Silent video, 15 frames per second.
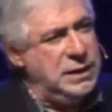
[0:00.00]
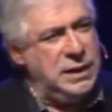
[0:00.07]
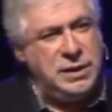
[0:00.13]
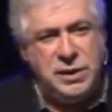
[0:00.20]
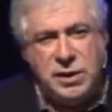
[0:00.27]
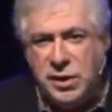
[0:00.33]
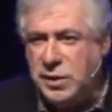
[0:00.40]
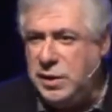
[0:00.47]
And
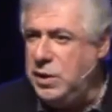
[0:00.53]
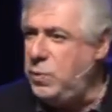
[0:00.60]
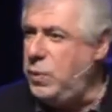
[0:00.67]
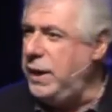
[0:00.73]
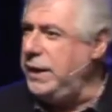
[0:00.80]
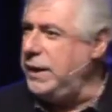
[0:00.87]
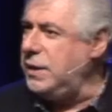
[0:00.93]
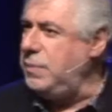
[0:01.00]
the only
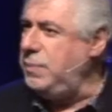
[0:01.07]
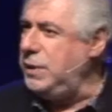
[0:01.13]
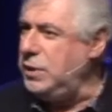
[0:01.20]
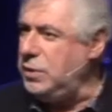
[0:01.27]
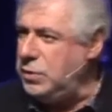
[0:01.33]
way it can be